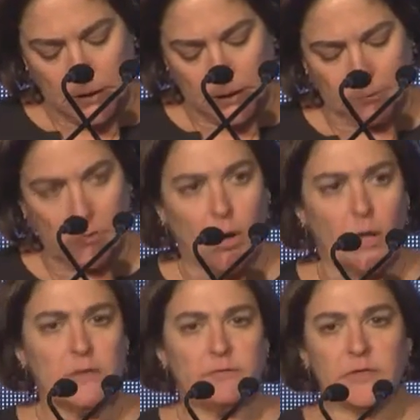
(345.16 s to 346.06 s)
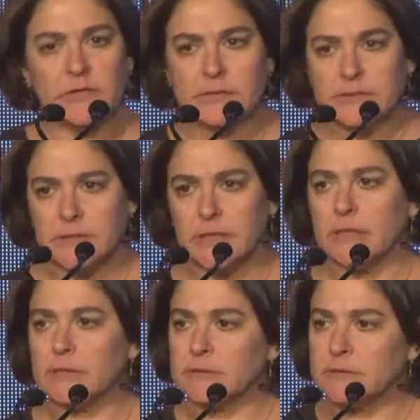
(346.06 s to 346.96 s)
All of these
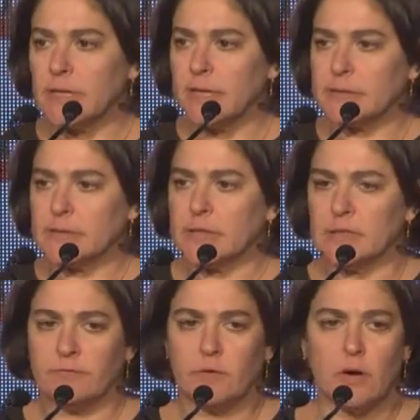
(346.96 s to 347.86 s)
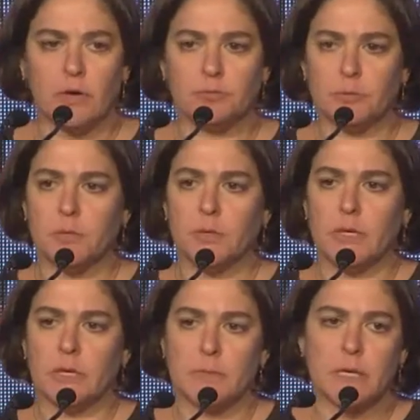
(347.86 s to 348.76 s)
things that involve
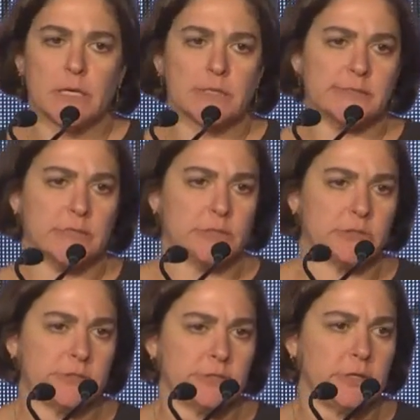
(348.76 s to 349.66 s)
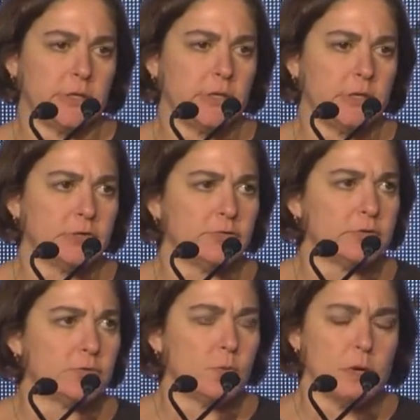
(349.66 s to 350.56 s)
promoting America's national security
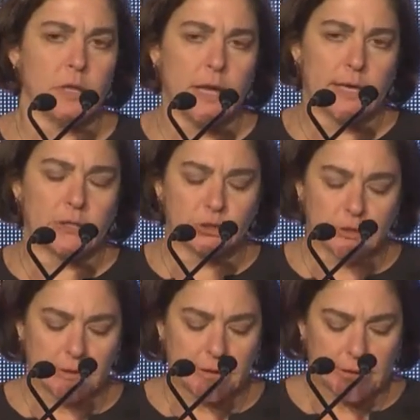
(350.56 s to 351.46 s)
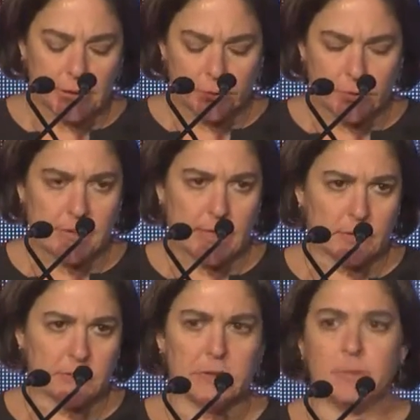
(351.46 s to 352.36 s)
interests will actually
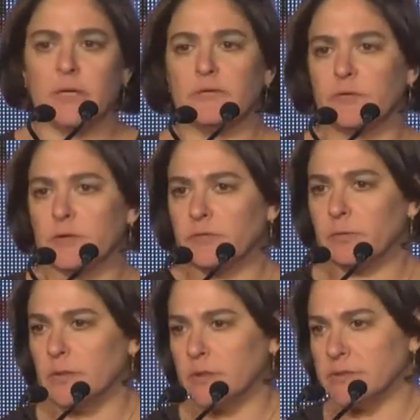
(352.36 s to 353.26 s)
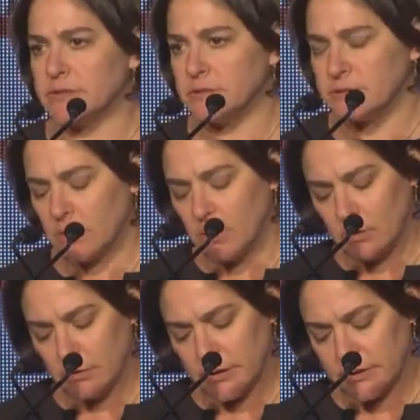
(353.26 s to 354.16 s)
redound to the benefit of the Middle East as a
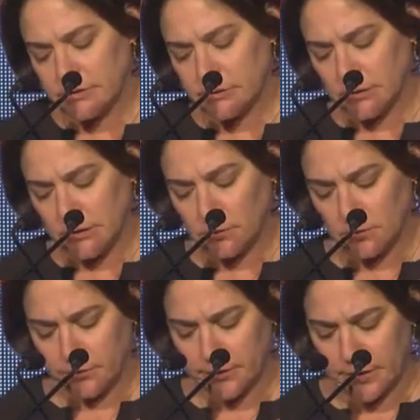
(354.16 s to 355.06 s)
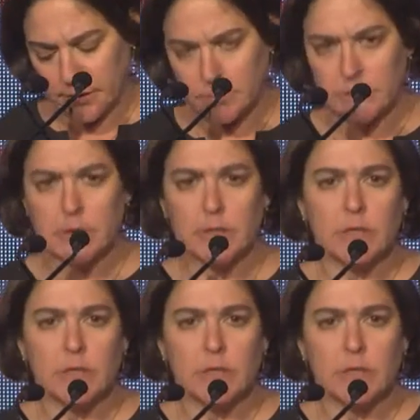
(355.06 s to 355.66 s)
whole, and it certainly will redound